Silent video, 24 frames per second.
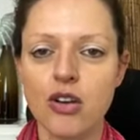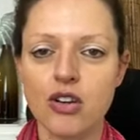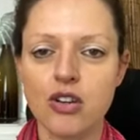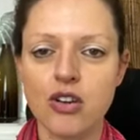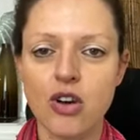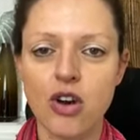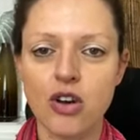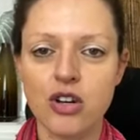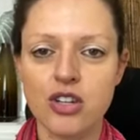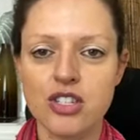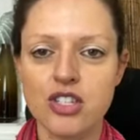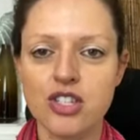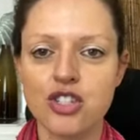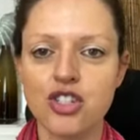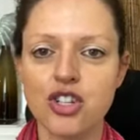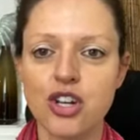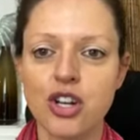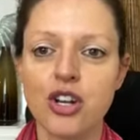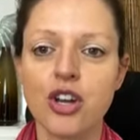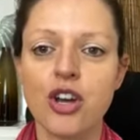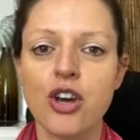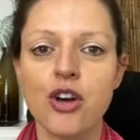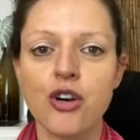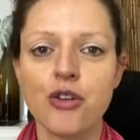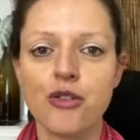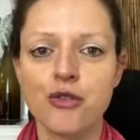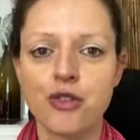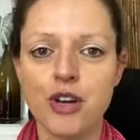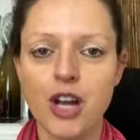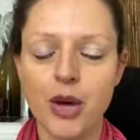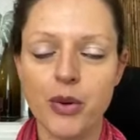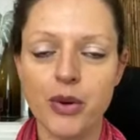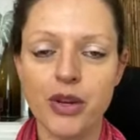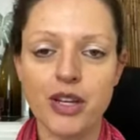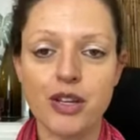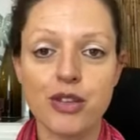oxygen
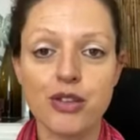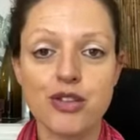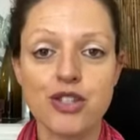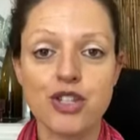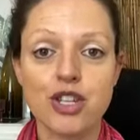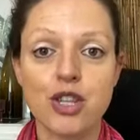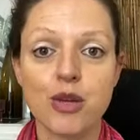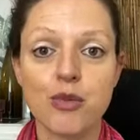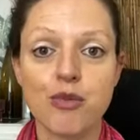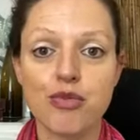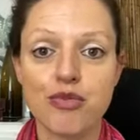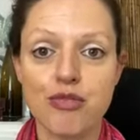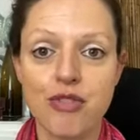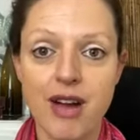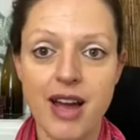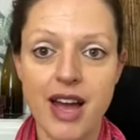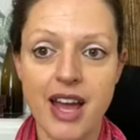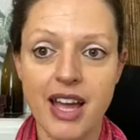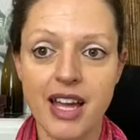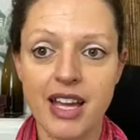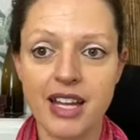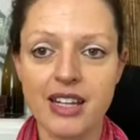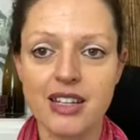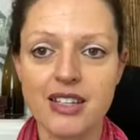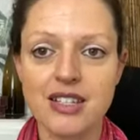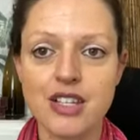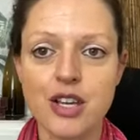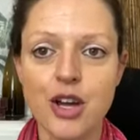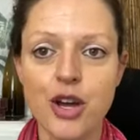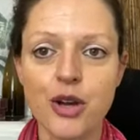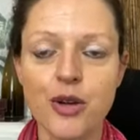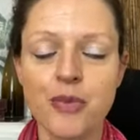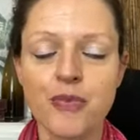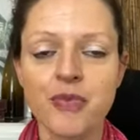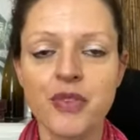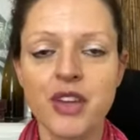flowing to the brain.
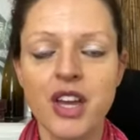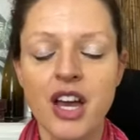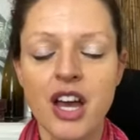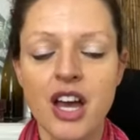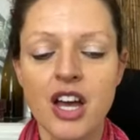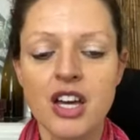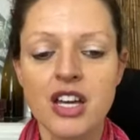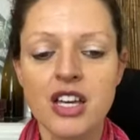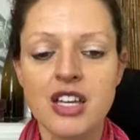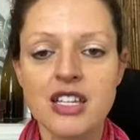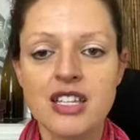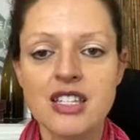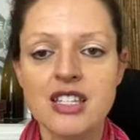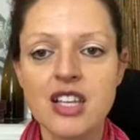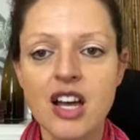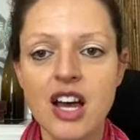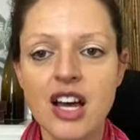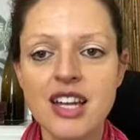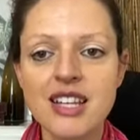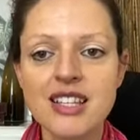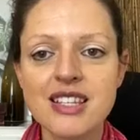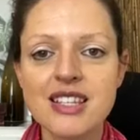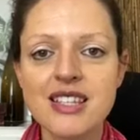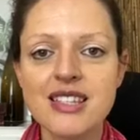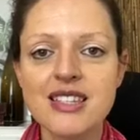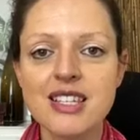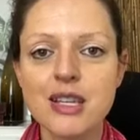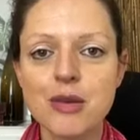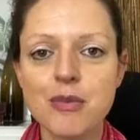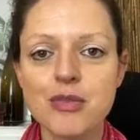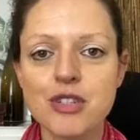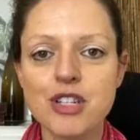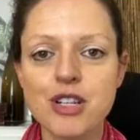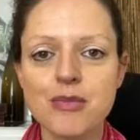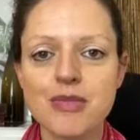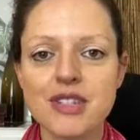So signs and
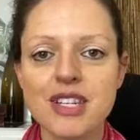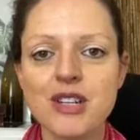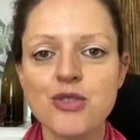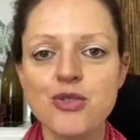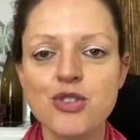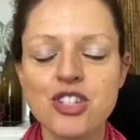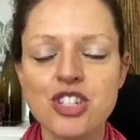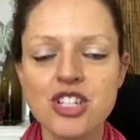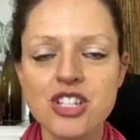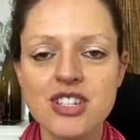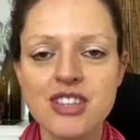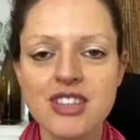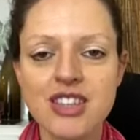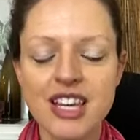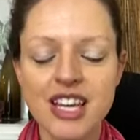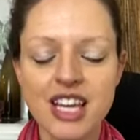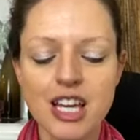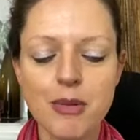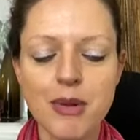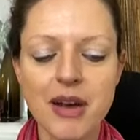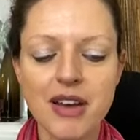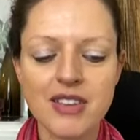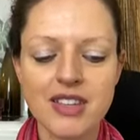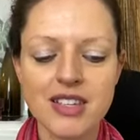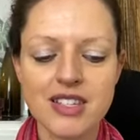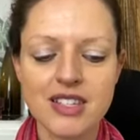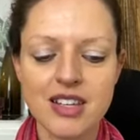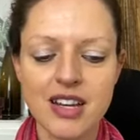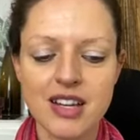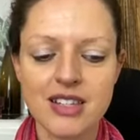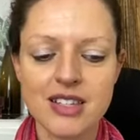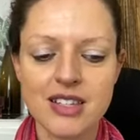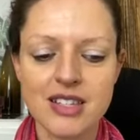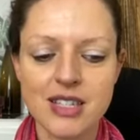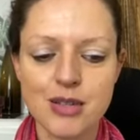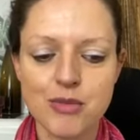symptoms, and just think about these
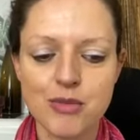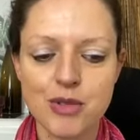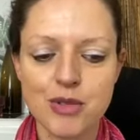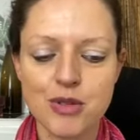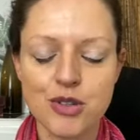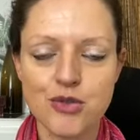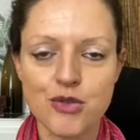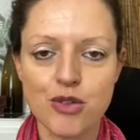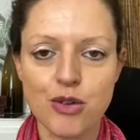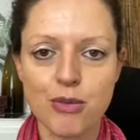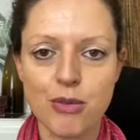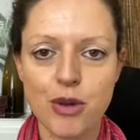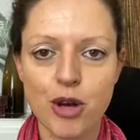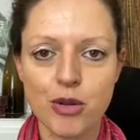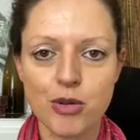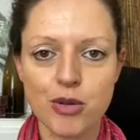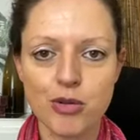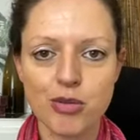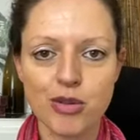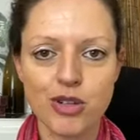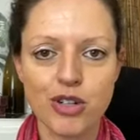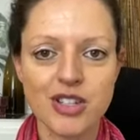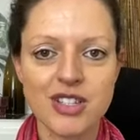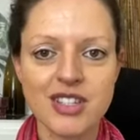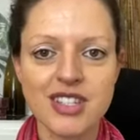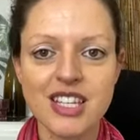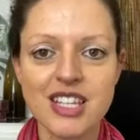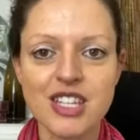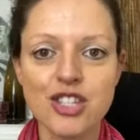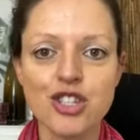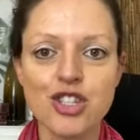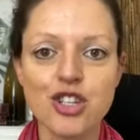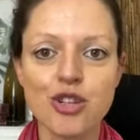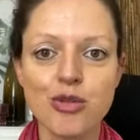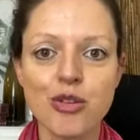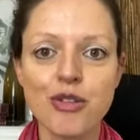signs and symptoms for a moment, because these
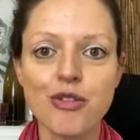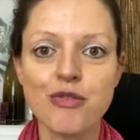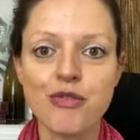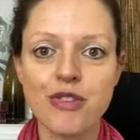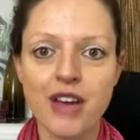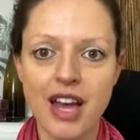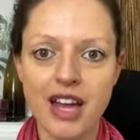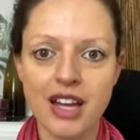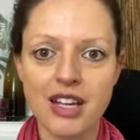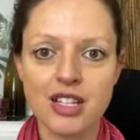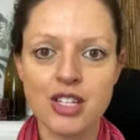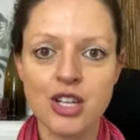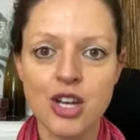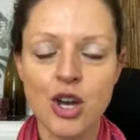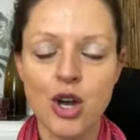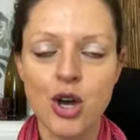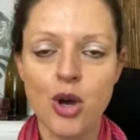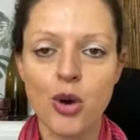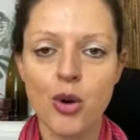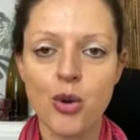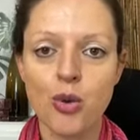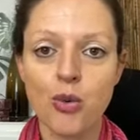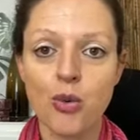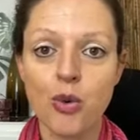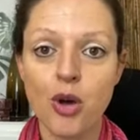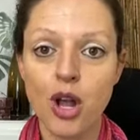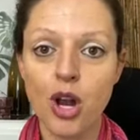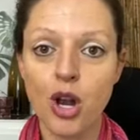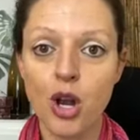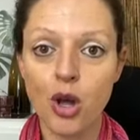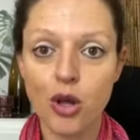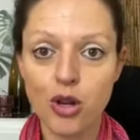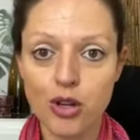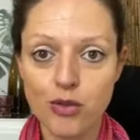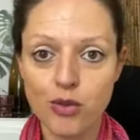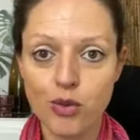do affect a
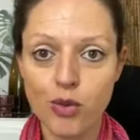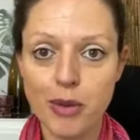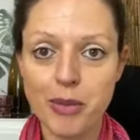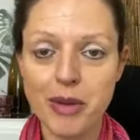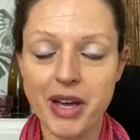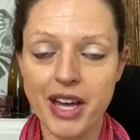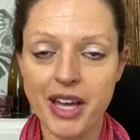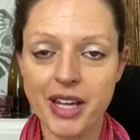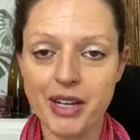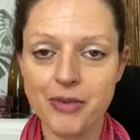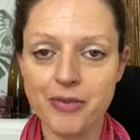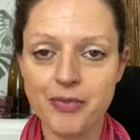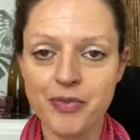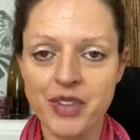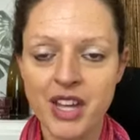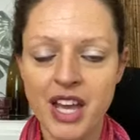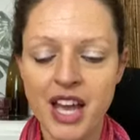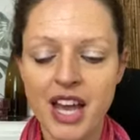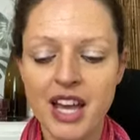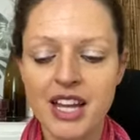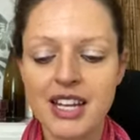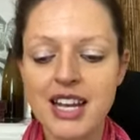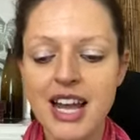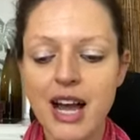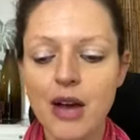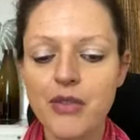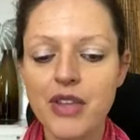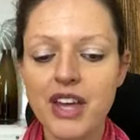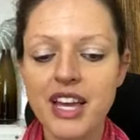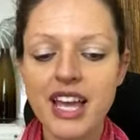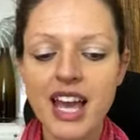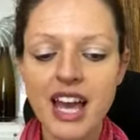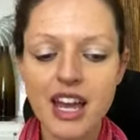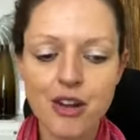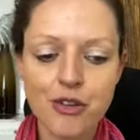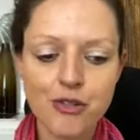lot of women. Now, they
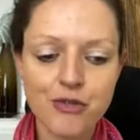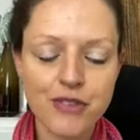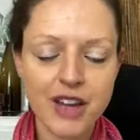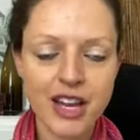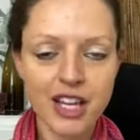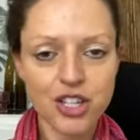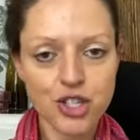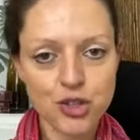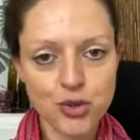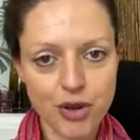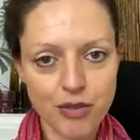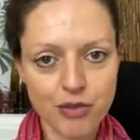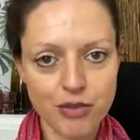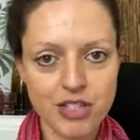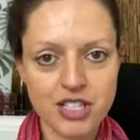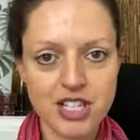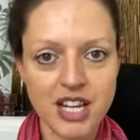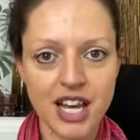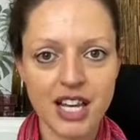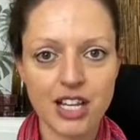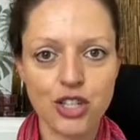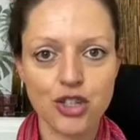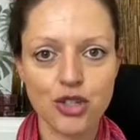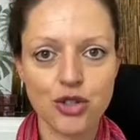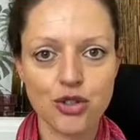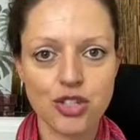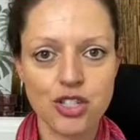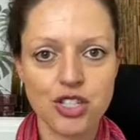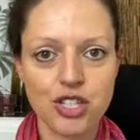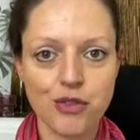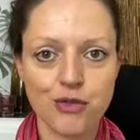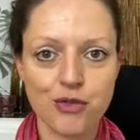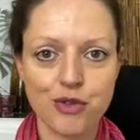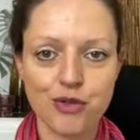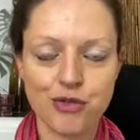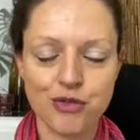can affect you every day due to
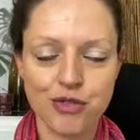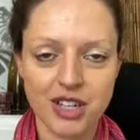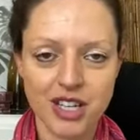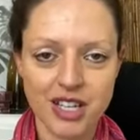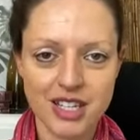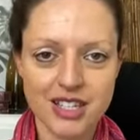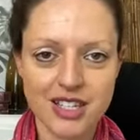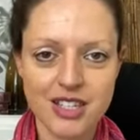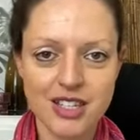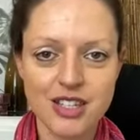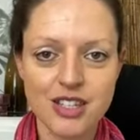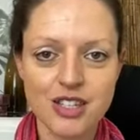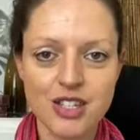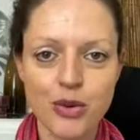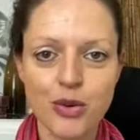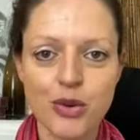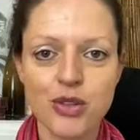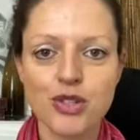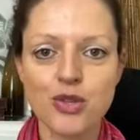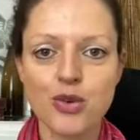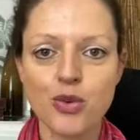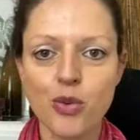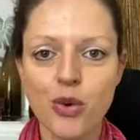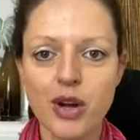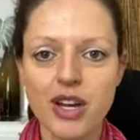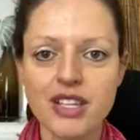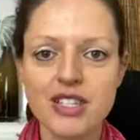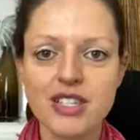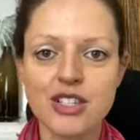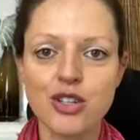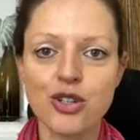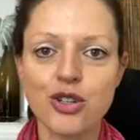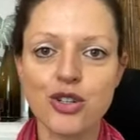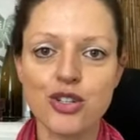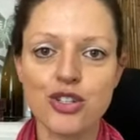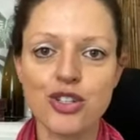different reasons, so it's always
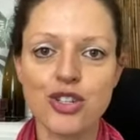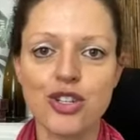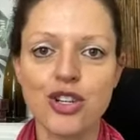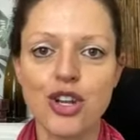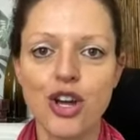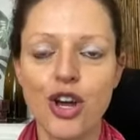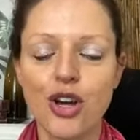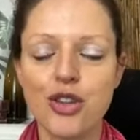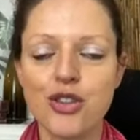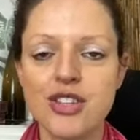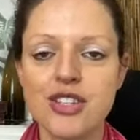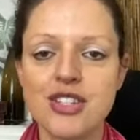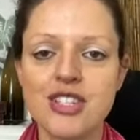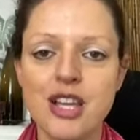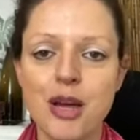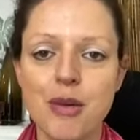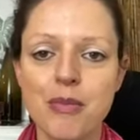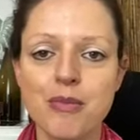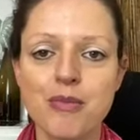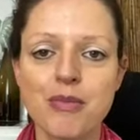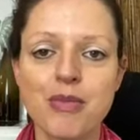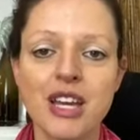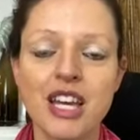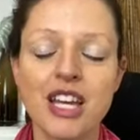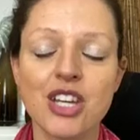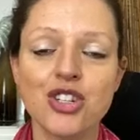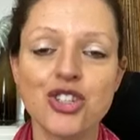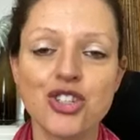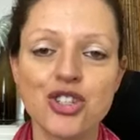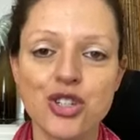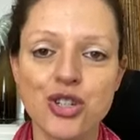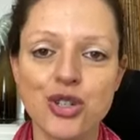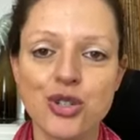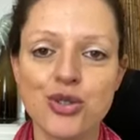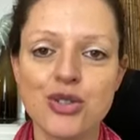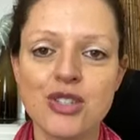good to know that some
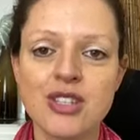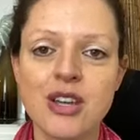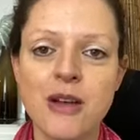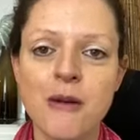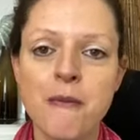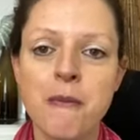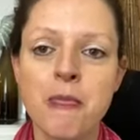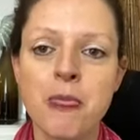issues